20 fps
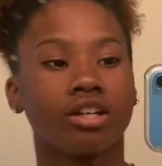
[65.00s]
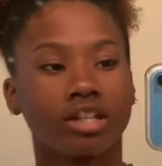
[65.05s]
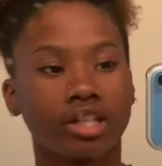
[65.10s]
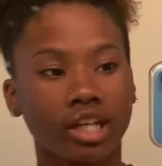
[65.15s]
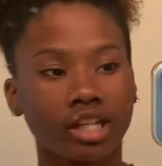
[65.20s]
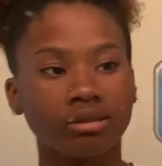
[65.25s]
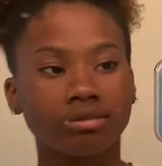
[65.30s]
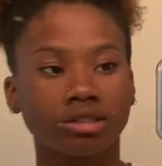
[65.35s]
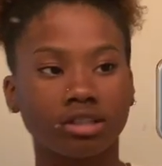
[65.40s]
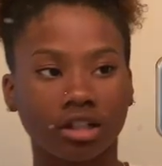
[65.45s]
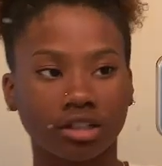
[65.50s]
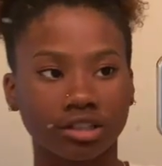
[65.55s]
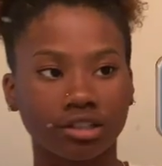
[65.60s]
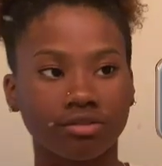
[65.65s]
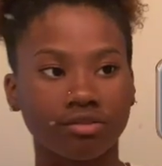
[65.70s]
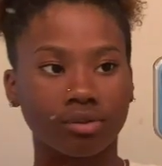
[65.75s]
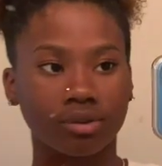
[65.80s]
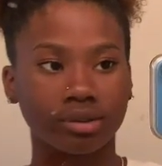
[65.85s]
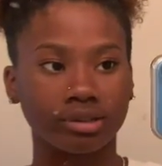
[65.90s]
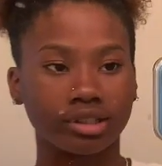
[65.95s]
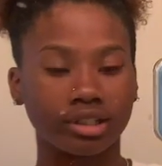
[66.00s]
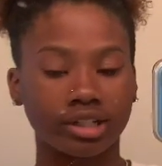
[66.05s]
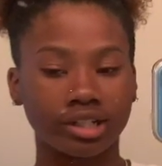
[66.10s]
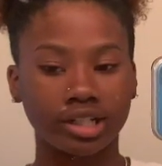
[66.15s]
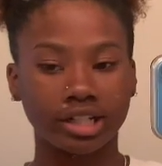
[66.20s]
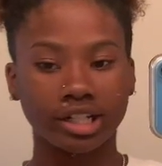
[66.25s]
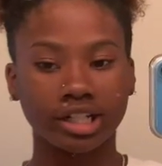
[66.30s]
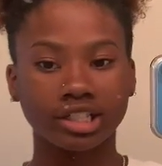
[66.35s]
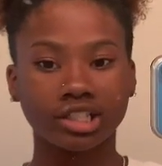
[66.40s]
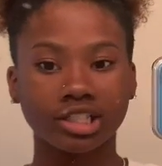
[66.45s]
Game starts at 4.30
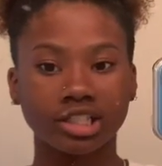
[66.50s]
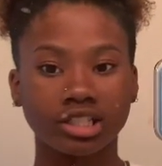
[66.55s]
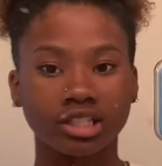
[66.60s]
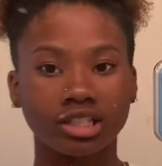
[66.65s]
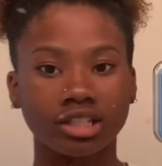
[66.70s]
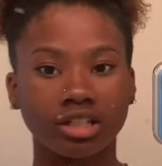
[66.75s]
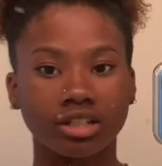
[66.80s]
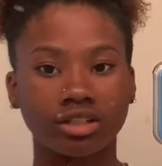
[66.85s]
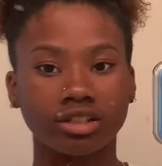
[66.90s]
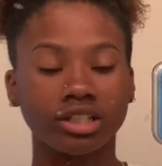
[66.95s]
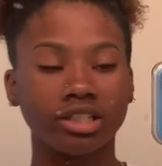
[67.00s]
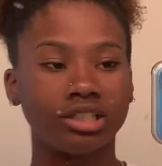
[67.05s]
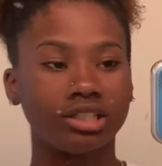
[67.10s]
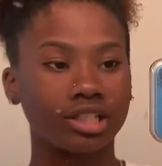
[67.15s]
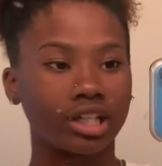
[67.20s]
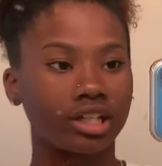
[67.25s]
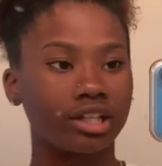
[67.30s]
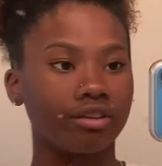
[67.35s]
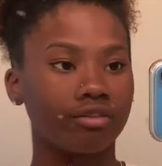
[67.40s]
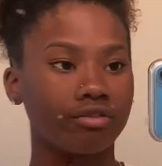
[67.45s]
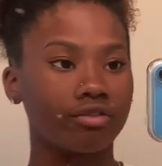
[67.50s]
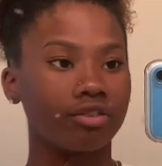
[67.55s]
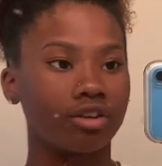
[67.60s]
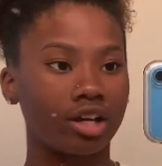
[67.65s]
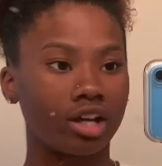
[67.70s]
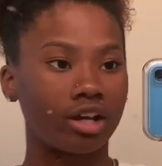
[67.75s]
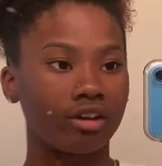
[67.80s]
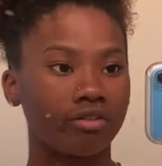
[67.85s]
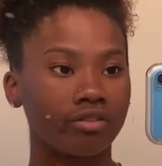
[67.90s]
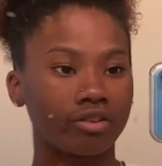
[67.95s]
and she's literally taking
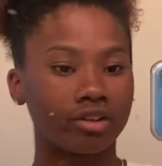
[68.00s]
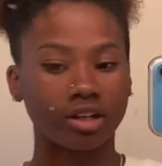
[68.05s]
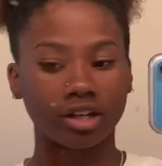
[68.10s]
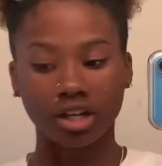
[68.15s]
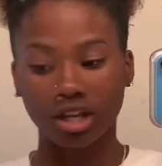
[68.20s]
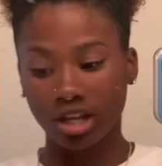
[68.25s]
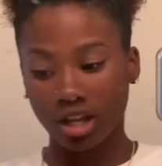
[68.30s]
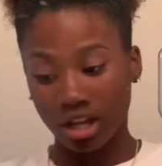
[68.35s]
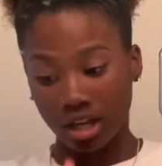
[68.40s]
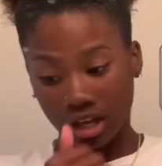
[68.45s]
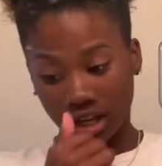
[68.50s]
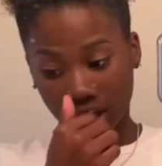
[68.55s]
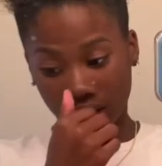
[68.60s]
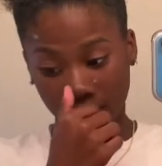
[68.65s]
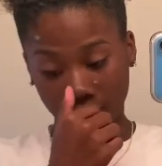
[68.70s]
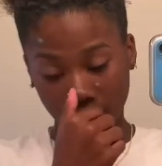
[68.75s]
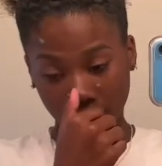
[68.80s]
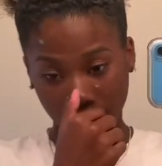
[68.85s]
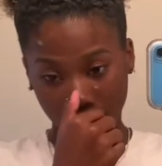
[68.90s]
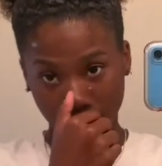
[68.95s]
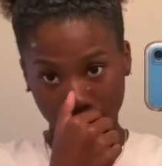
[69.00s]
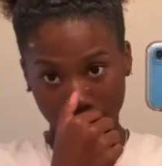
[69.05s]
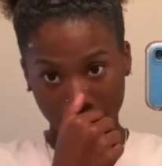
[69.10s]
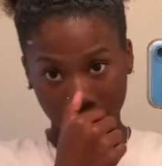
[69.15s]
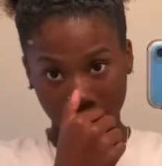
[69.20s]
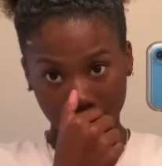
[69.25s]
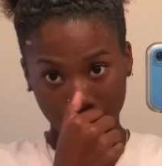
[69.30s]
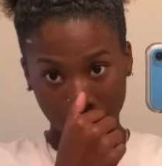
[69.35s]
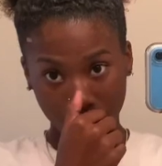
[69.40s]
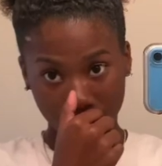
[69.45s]
forever. And it's like
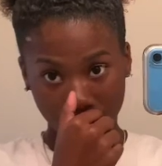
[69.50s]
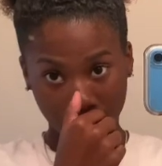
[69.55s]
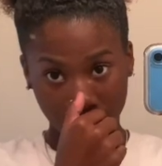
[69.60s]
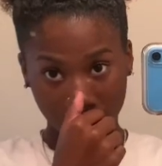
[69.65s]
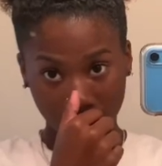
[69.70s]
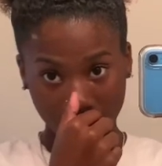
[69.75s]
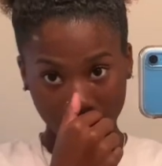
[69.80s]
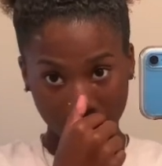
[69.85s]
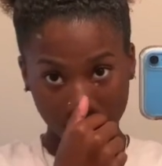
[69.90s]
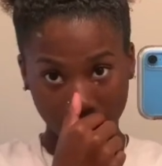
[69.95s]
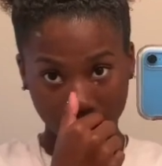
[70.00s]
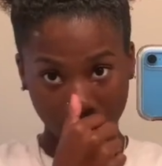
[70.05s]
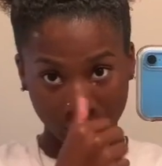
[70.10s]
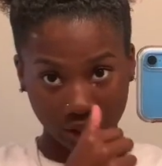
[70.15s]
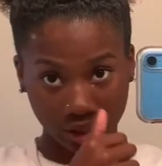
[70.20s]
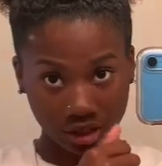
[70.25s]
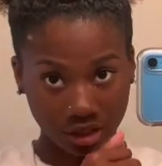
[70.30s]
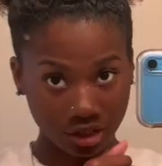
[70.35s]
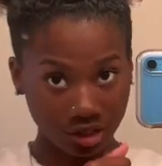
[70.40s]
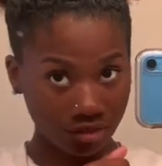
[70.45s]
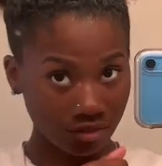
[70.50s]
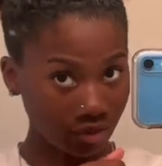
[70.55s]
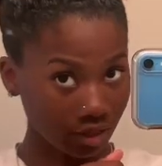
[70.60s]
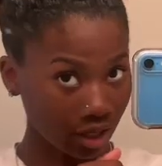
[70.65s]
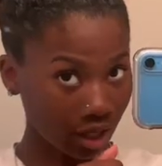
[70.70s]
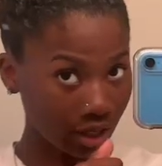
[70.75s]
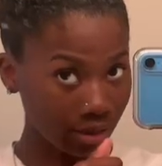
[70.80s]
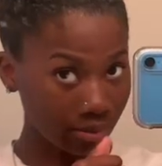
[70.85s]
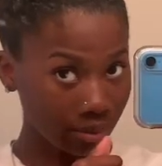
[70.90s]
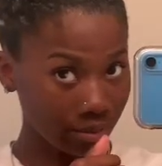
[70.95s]
making me mad because I'm thinking that she
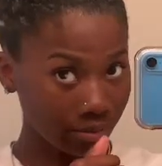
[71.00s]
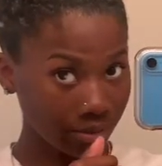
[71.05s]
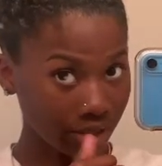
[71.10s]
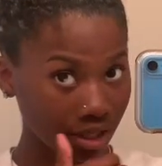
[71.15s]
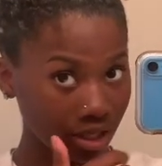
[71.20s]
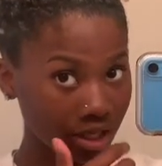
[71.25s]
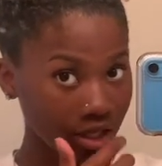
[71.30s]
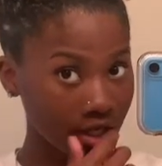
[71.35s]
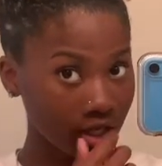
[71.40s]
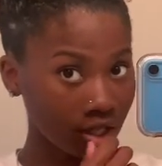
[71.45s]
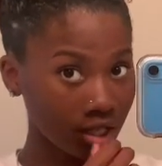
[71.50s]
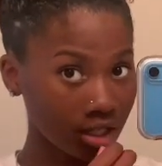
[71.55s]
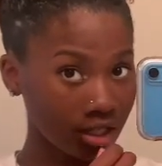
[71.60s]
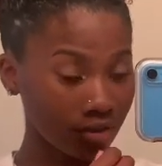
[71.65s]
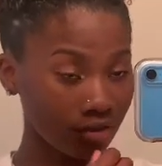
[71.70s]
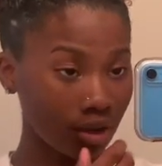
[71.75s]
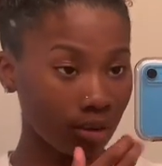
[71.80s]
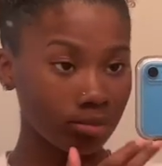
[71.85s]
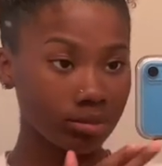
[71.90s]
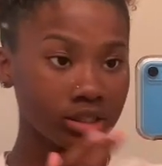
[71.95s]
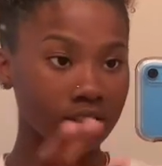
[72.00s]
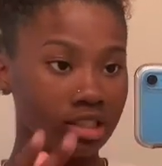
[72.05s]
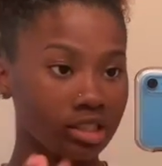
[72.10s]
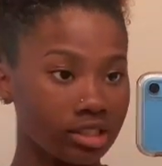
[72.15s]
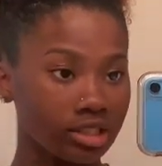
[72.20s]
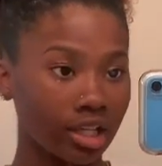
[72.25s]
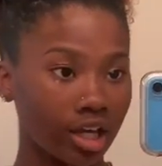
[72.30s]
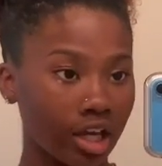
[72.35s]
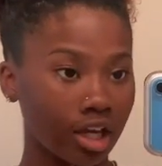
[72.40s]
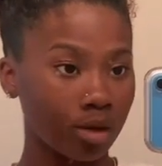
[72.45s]
forgot about me. And if I miss this
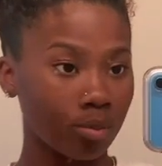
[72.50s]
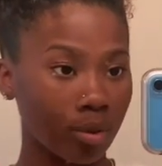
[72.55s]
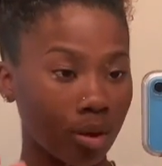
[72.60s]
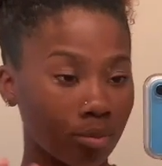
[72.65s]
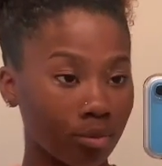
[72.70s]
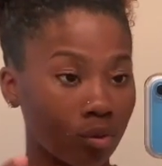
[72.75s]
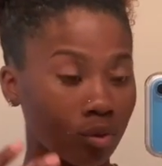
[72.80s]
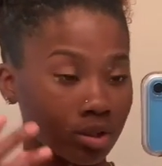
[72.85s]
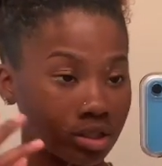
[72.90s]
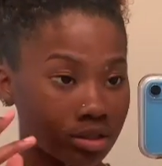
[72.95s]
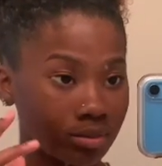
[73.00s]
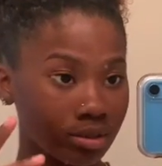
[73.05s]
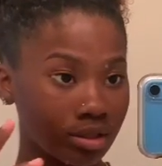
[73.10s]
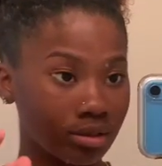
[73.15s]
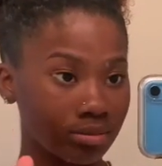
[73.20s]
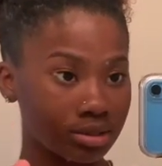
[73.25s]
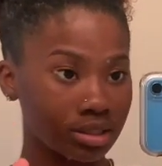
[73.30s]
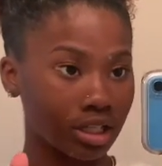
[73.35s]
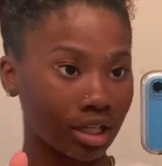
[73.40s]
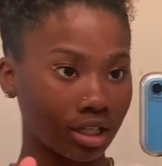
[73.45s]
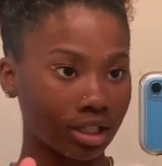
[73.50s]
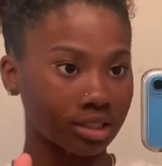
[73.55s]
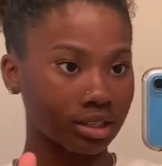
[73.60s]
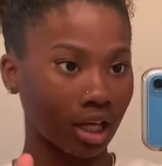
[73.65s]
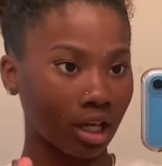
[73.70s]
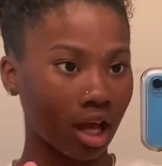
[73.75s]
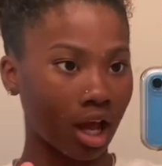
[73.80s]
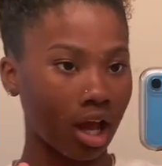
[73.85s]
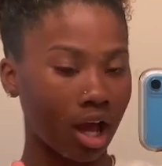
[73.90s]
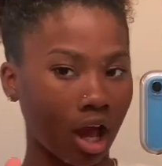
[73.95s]
game, I'm going to be upset because
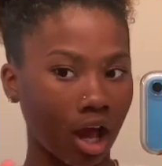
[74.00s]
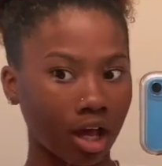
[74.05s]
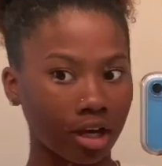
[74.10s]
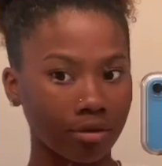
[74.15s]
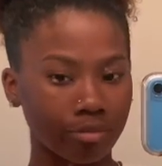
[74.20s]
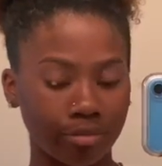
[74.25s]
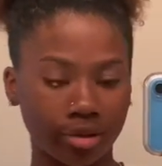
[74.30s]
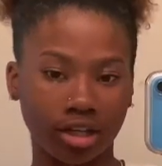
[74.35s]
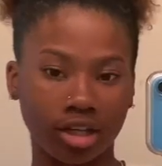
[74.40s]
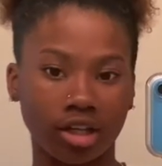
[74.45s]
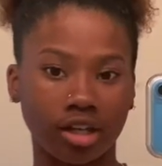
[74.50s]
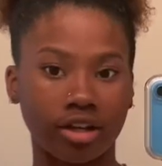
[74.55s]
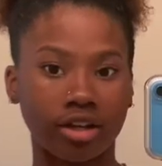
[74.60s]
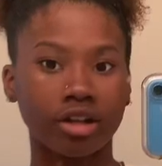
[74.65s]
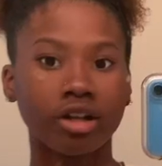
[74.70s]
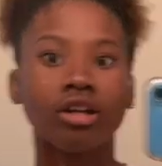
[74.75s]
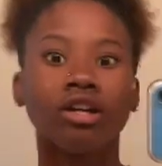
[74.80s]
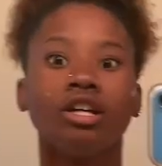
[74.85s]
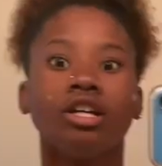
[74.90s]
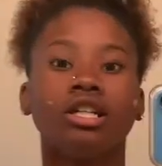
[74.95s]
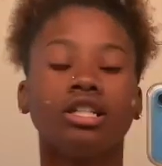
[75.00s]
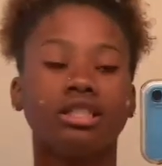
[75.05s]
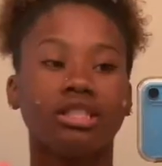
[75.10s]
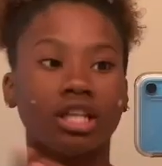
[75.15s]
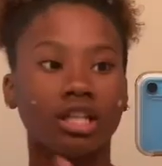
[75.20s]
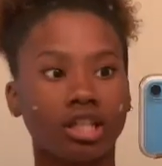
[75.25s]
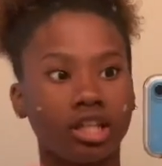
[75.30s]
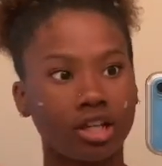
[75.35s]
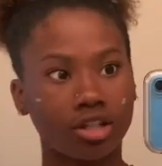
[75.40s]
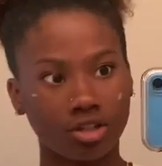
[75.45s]
I got out of bed
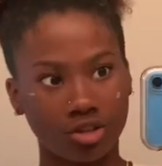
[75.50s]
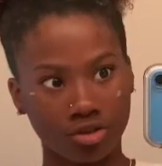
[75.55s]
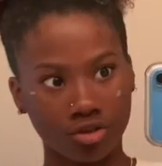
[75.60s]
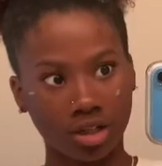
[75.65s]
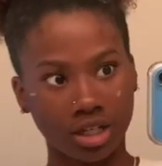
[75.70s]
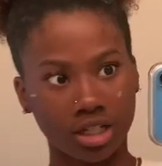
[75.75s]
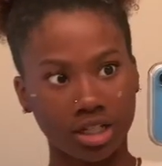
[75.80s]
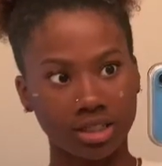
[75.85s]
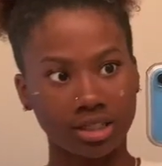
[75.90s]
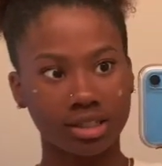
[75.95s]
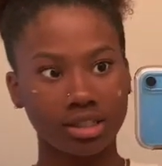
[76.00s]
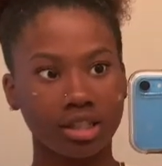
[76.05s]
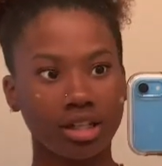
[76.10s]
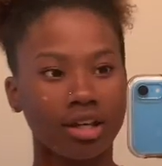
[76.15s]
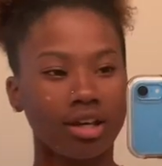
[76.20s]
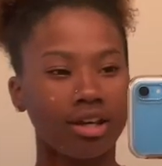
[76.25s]
to get dressed.